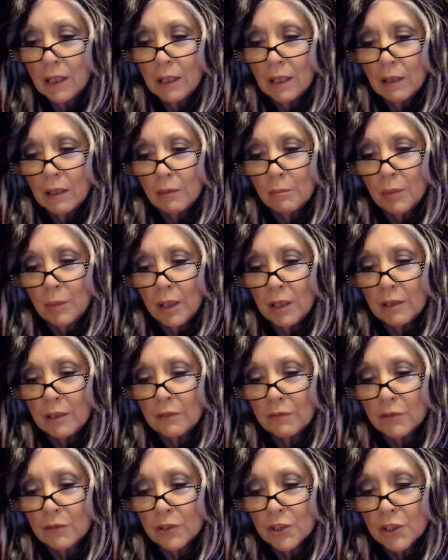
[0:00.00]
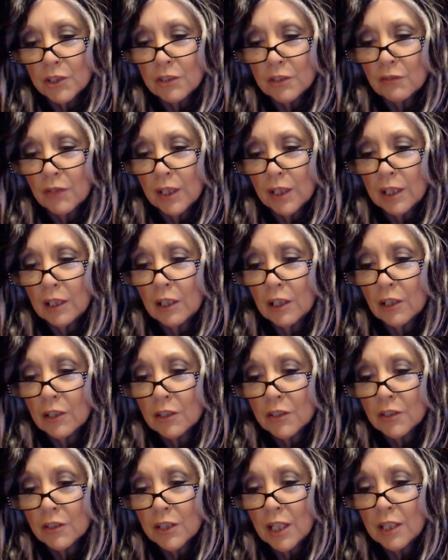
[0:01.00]
But for just a regular
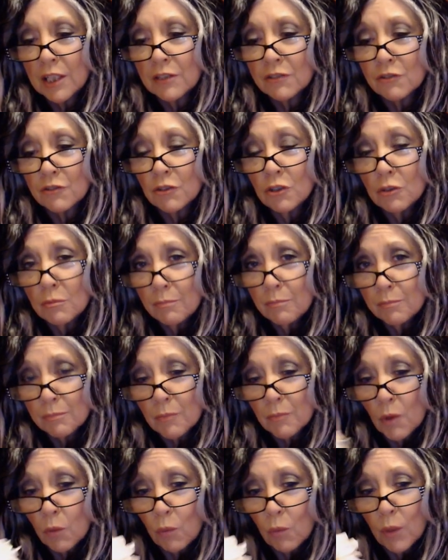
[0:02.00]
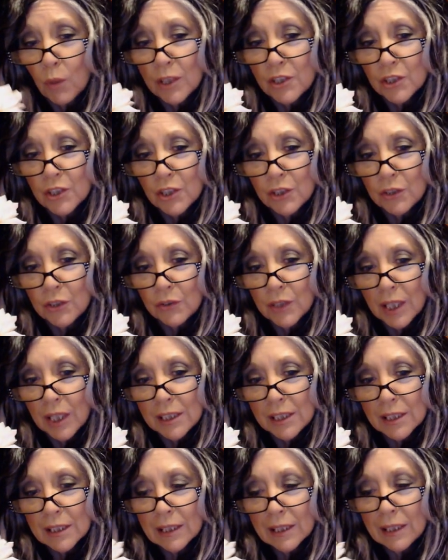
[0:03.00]
size room, one should do
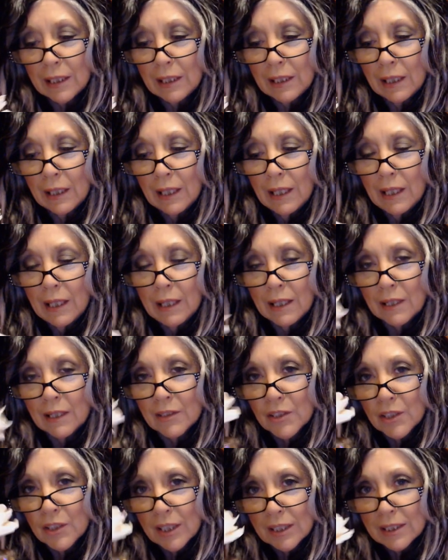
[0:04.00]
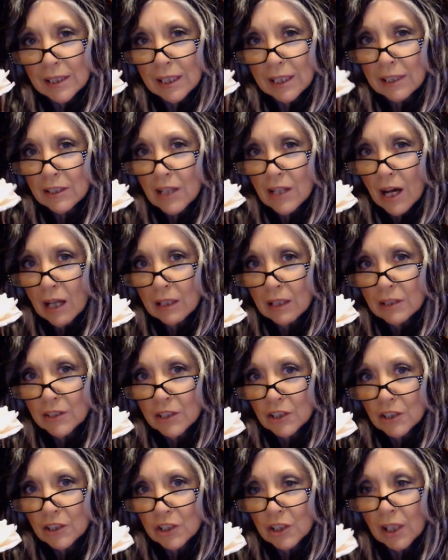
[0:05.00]
nicely. It's $16
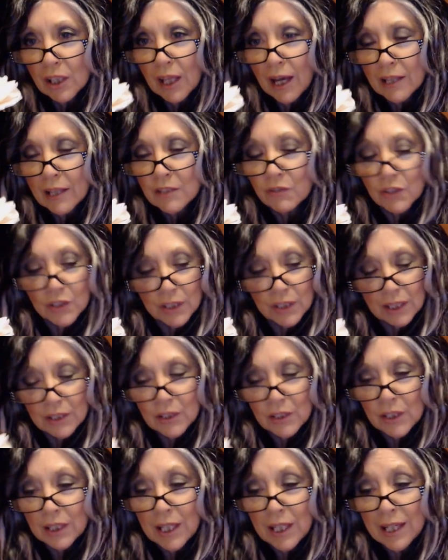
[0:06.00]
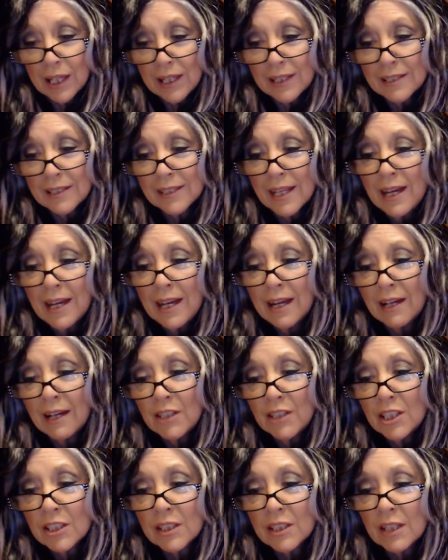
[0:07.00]
and should last for 60 days. And
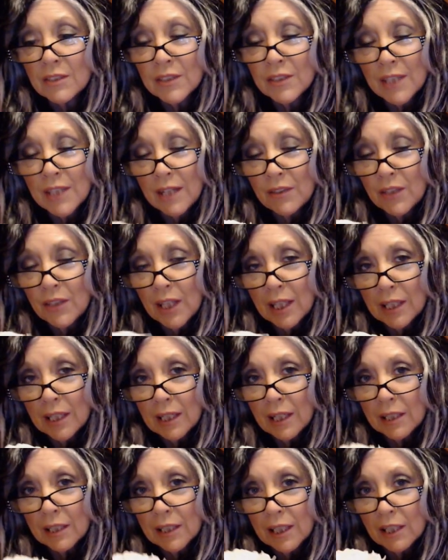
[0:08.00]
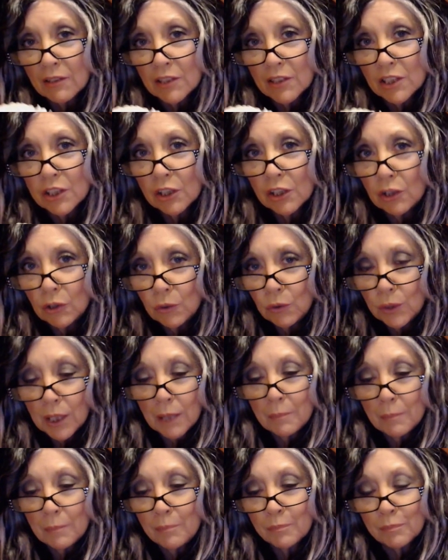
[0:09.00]
this scent that I got here is
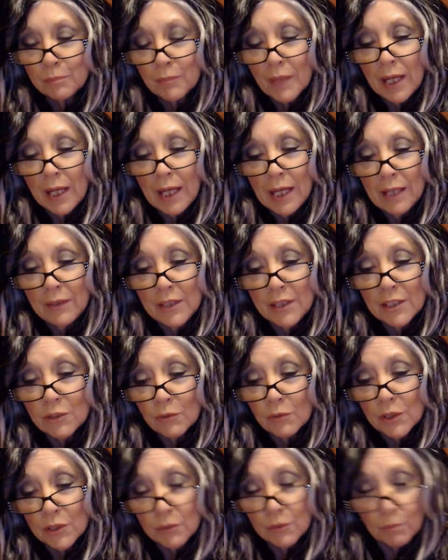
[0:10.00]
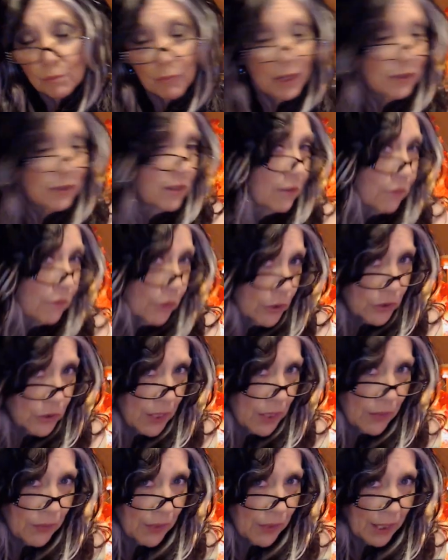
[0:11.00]
Luna. And this was the first
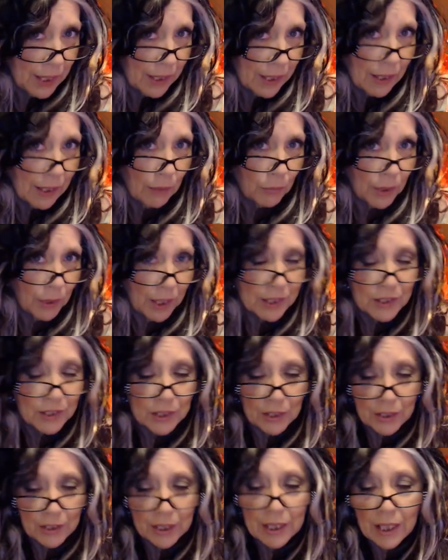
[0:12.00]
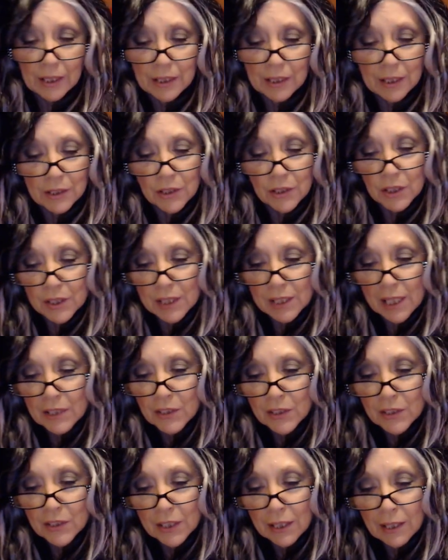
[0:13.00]
scent that I got when I started getting into
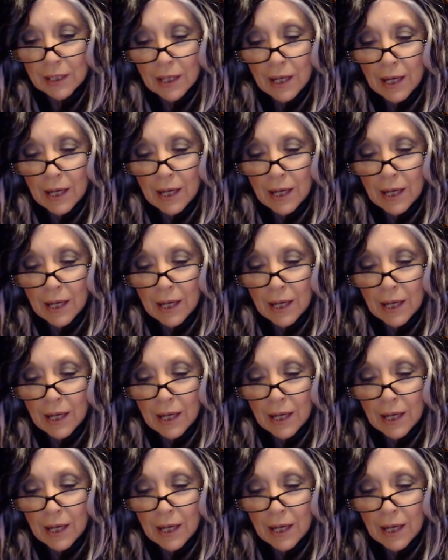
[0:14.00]
Scentsy.